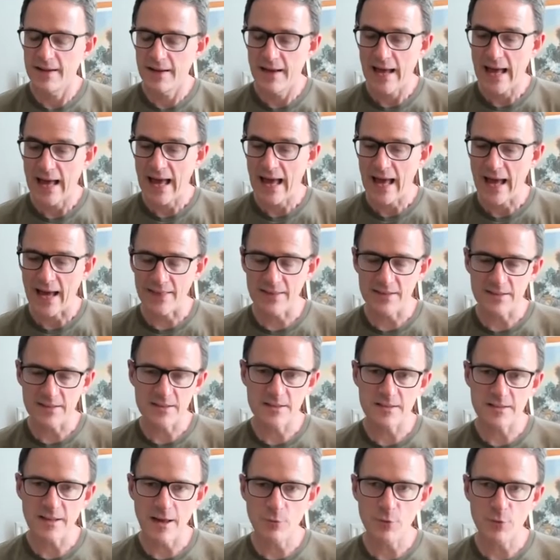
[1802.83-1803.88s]
And it's the
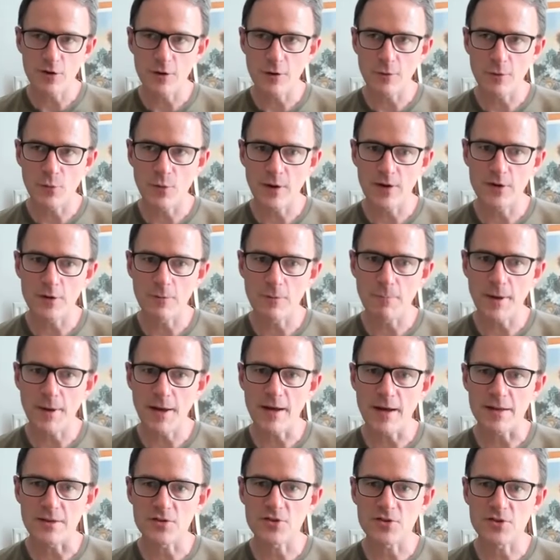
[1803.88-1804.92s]
same when you
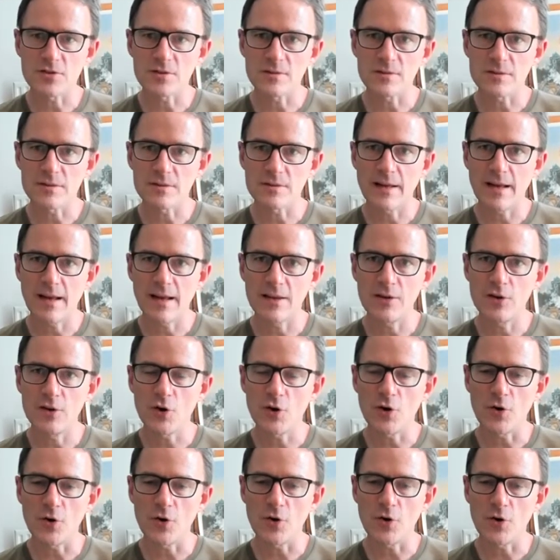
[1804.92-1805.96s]
pitch. You've
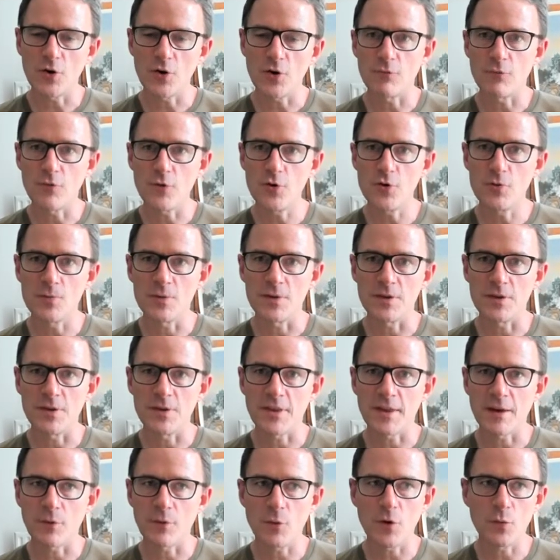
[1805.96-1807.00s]
got to read the room and
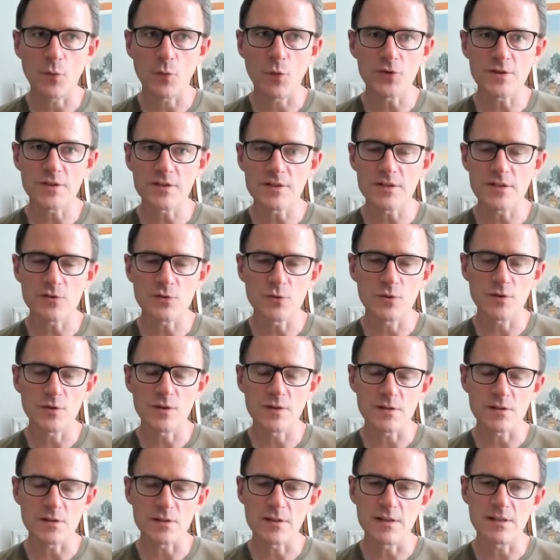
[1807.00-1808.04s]
think, well, what does this
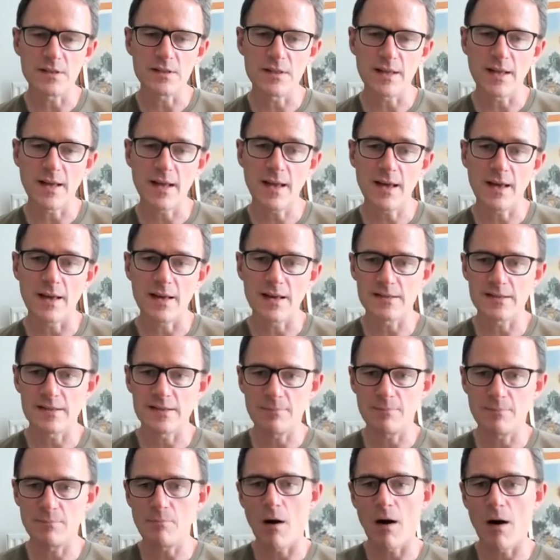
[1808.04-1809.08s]
audience need to hear? Is
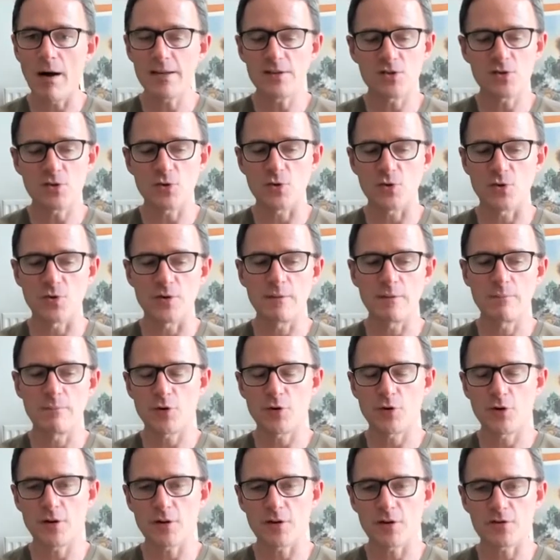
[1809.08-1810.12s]
it my story,
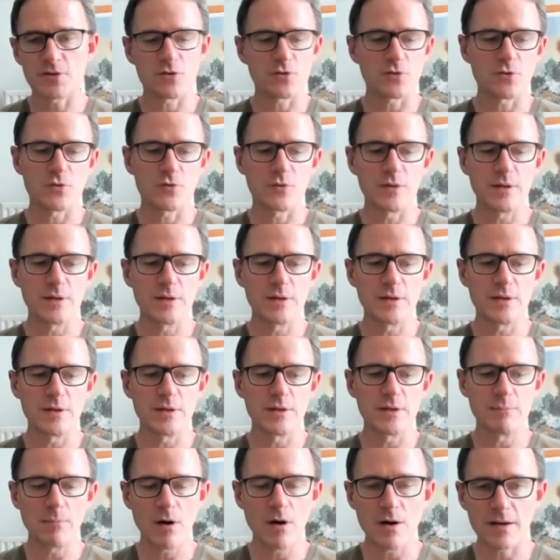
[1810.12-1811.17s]
product story,
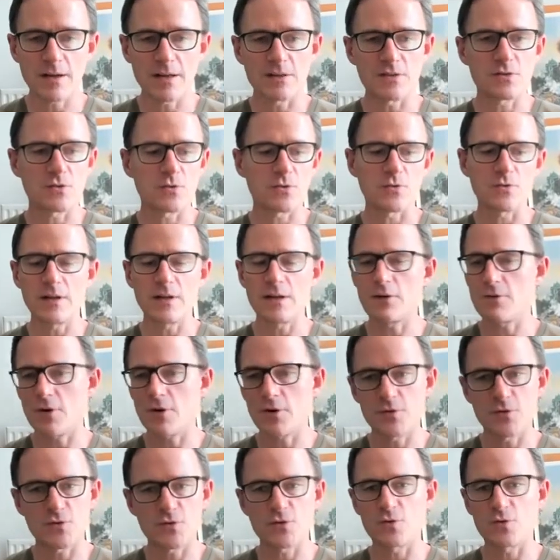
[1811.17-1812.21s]
market story, growth
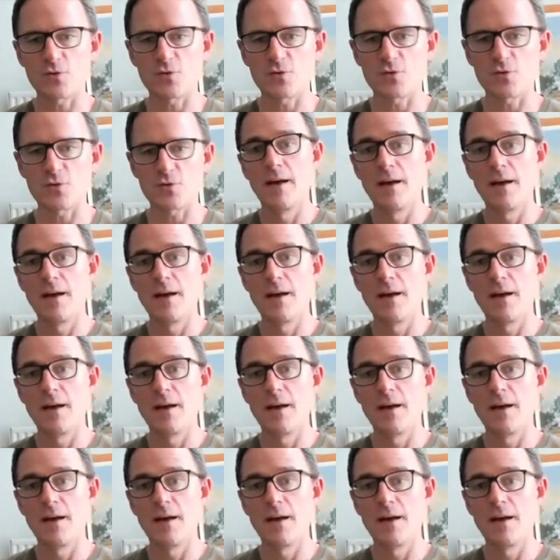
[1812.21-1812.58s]
story?